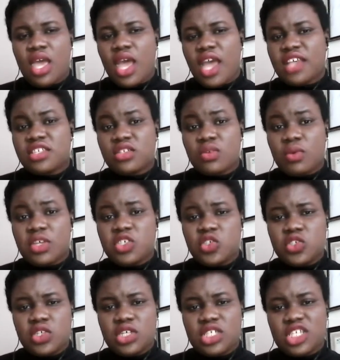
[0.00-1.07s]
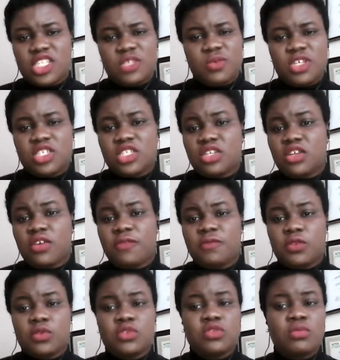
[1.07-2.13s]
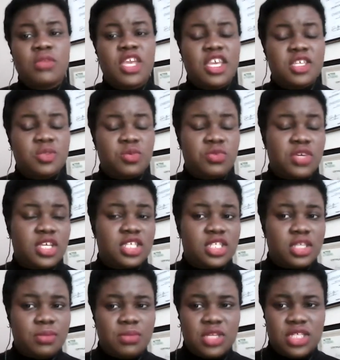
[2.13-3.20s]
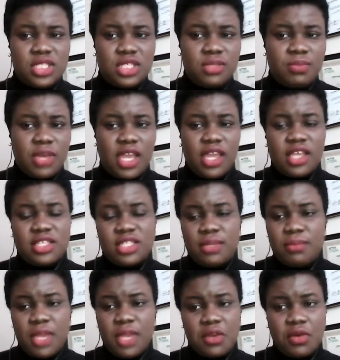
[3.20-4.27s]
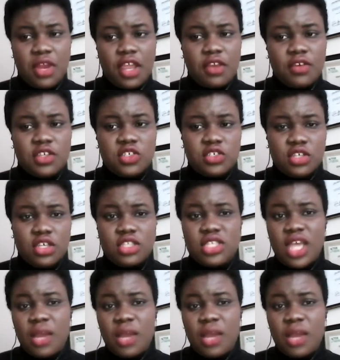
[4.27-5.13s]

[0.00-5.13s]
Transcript: Ask questions, especially of those who may experience implicit bias and microaggressions